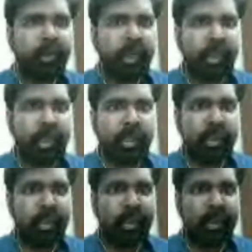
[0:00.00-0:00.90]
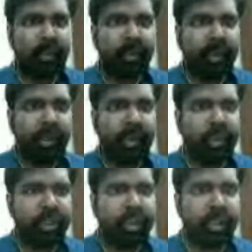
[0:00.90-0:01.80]
And uh, let me
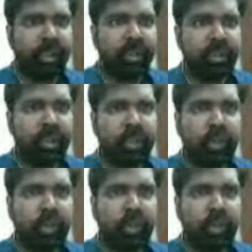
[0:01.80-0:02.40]
initiate a discussion